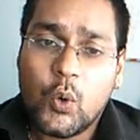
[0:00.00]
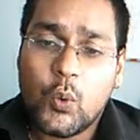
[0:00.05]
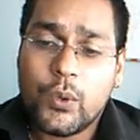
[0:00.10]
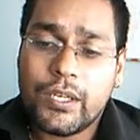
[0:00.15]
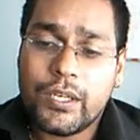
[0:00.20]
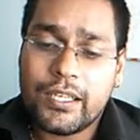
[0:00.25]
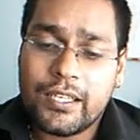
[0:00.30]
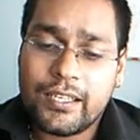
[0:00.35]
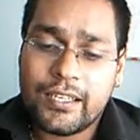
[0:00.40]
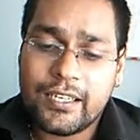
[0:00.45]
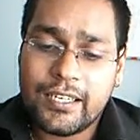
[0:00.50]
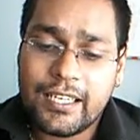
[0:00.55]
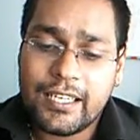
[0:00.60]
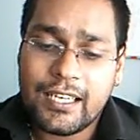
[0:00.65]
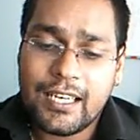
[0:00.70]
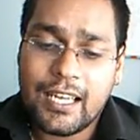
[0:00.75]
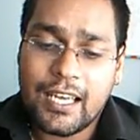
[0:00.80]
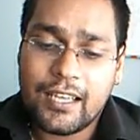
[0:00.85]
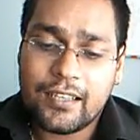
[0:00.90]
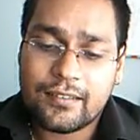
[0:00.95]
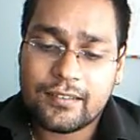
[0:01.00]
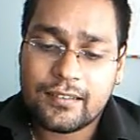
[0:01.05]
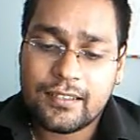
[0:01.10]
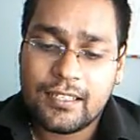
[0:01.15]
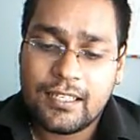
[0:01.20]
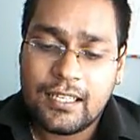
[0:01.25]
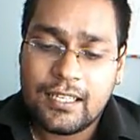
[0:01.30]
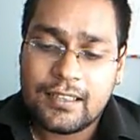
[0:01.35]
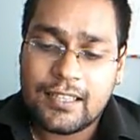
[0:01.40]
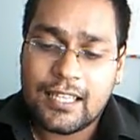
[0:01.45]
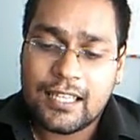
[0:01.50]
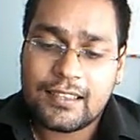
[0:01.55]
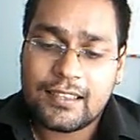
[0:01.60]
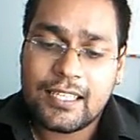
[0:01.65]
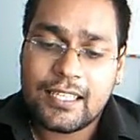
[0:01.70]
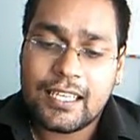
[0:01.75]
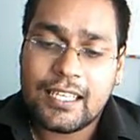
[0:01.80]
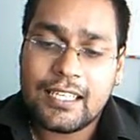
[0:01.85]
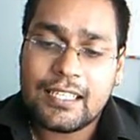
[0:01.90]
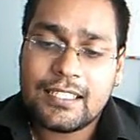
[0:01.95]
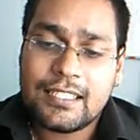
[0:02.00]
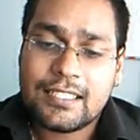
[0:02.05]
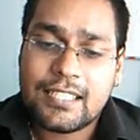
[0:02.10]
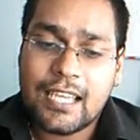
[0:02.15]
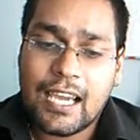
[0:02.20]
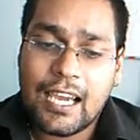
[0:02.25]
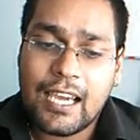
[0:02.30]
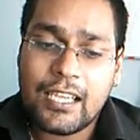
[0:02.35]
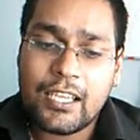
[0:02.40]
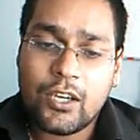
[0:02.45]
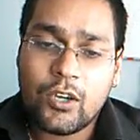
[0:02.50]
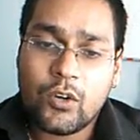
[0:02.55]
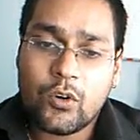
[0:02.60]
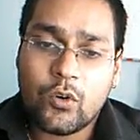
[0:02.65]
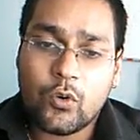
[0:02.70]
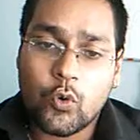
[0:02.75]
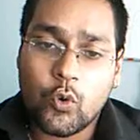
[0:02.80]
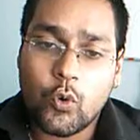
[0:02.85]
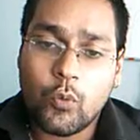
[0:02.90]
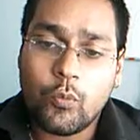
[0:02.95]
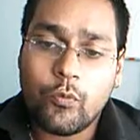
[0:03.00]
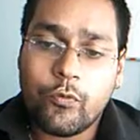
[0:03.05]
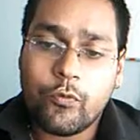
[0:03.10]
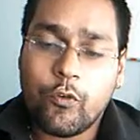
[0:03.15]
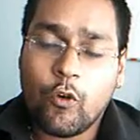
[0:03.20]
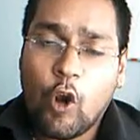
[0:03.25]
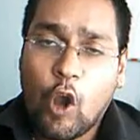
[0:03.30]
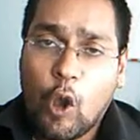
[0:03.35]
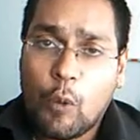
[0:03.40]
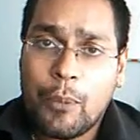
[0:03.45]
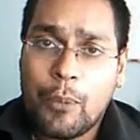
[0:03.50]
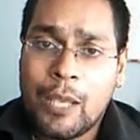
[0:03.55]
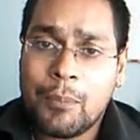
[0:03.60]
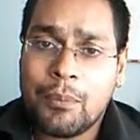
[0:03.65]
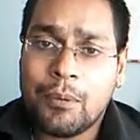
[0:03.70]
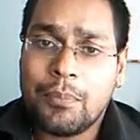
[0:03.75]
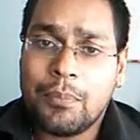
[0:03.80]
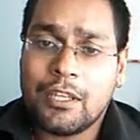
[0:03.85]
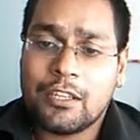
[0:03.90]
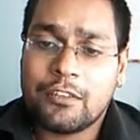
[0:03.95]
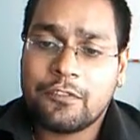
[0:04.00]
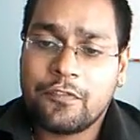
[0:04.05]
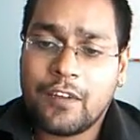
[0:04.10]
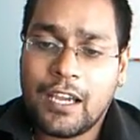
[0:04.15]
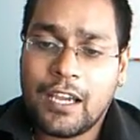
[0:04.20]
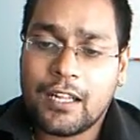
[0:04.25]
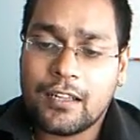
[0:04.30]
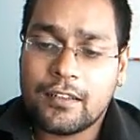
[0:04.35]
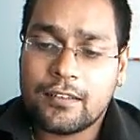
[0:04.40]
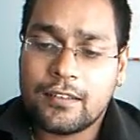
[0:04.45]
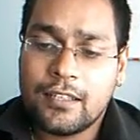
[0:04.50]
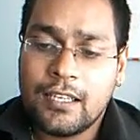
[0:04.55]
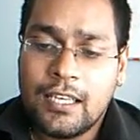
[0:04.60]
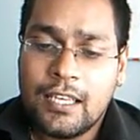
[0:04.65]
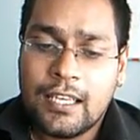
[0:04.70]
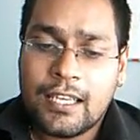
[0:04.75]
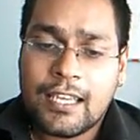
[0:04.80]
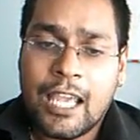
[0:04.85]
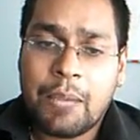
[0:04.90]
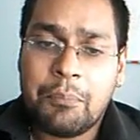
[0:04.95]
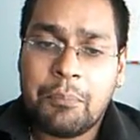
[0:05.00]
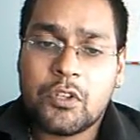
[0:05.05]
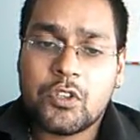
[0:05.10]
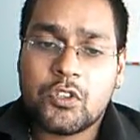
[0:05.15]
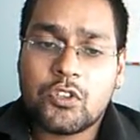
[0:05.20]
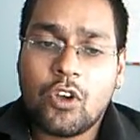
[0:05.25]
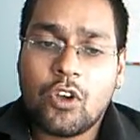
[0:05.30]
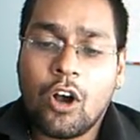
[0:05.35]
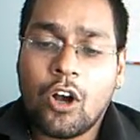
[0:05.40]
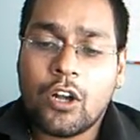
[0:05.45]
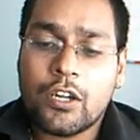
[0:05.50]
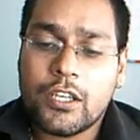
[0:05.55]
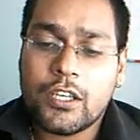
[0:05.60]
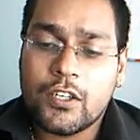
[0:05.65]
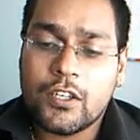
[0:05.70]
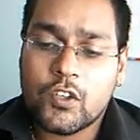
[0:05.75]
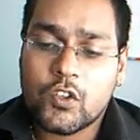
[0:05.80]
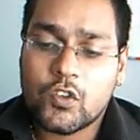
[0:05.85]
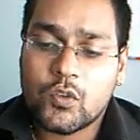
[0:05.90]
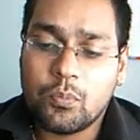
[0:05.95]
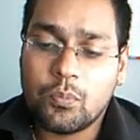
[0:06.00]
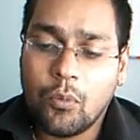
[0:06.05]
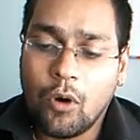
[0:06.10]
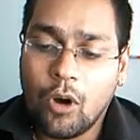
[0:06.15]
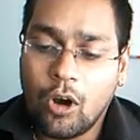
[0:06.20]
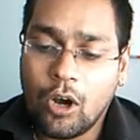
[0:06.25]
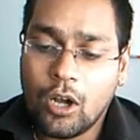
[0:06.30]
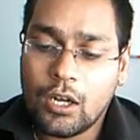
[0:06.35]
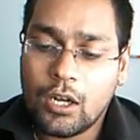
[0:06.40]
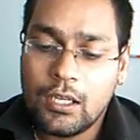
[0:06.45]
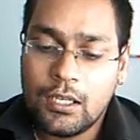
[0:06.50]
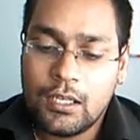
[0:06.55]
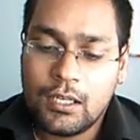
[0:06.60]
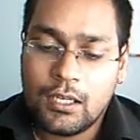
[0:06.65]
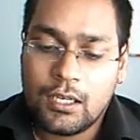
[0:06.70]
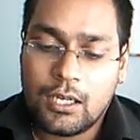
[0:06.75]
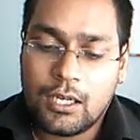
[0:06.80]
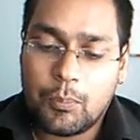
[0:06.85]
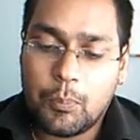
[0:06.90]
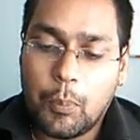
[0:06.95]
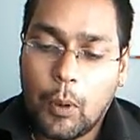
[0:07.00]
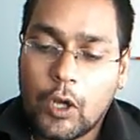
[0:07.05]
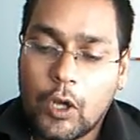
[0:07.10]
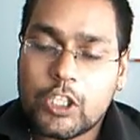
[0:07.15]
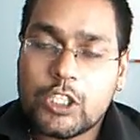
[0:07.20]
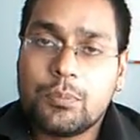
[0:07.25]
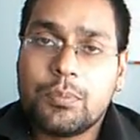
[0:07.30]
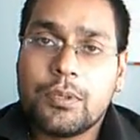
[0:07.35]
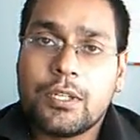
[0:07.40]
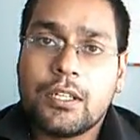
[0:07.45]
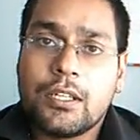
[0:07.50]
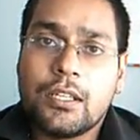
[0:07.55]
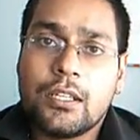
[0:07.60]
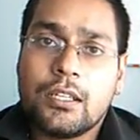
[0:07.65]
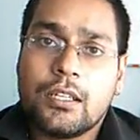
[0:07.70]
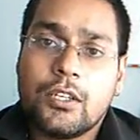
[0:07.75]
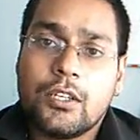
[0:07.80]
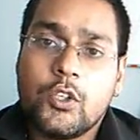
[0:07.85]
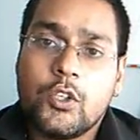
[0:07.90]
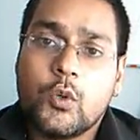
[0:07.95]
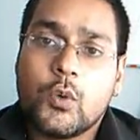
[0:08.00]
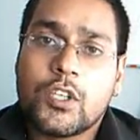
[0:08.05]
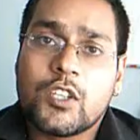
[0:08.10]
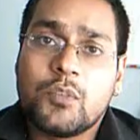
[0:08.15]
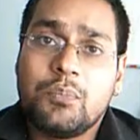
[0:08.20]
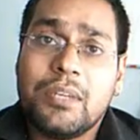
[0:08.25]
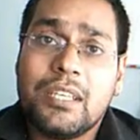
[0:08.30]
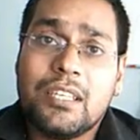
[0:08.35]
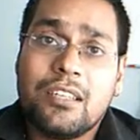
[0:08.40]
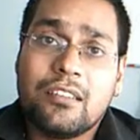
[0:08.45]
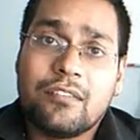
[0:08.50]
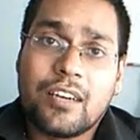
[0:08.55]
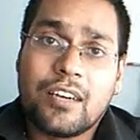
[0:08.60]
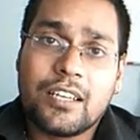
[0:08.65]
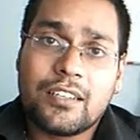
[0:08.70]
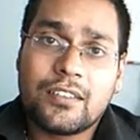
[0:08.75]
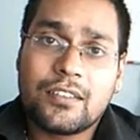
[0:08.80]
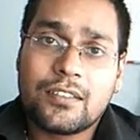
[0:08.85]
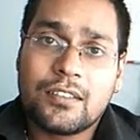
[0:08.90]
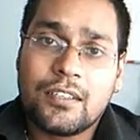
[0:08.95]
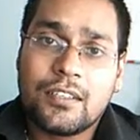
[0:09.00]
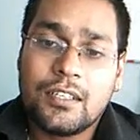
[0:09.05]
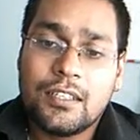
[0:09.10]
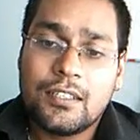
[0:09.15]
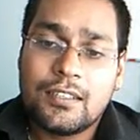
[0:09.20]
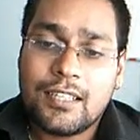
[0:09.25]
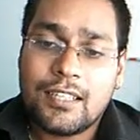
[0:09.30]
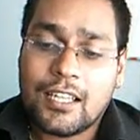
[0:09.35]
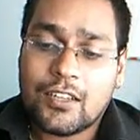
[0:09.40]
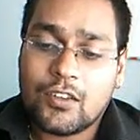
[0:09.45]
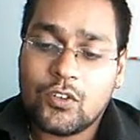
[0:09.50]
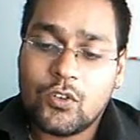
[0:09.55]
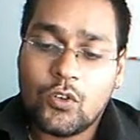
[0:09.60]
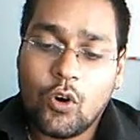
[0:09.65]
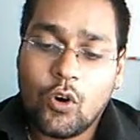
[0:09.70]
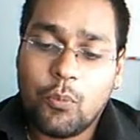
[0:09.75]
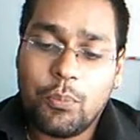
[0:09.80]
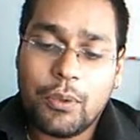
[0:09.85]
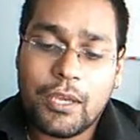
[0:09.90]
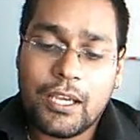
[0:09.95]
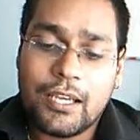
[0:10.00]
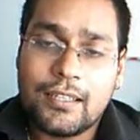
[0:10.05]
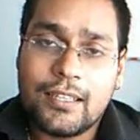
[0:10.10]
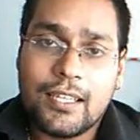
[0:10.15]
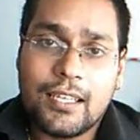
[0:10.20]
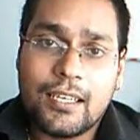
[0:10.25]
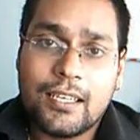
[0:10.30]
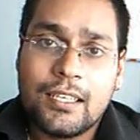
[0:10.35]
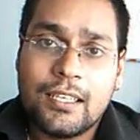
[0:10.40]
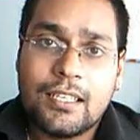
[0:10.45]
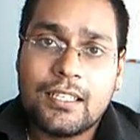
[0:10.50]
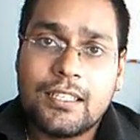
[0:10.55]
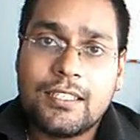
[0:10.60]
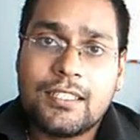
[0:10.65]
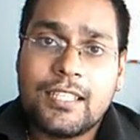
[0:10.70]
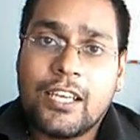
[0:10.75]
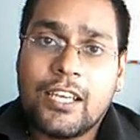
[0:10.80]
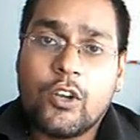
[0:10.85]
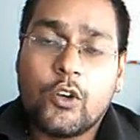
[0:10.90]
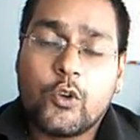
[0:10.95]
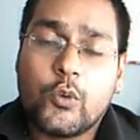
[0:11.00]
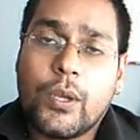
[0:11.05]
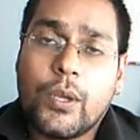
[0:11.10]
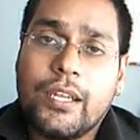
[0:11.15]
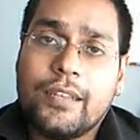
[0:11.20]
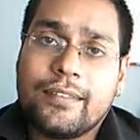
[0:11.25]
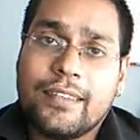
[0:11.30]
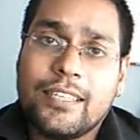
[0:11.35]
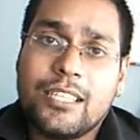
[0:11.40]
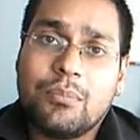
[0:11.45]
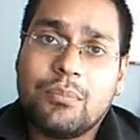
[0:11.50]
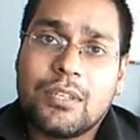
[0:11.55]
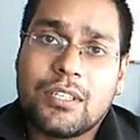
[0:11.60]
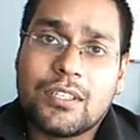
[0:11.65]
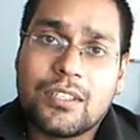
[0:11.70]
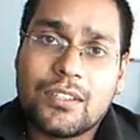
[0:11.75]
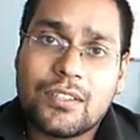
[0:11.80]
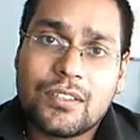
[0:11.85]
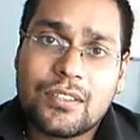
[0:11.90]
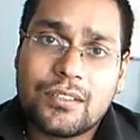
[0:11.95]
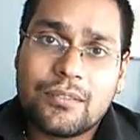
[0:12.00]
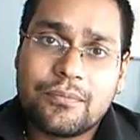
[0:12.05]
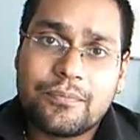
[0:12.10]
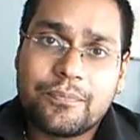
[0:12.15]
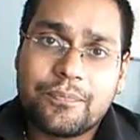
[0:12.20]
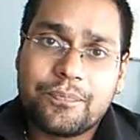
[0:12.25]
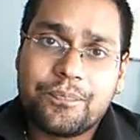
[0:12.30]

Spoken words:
we realize that the entire room full of paper-based files can be stored in a small portable USB device that's no bigger than 10 or 20 centimeters,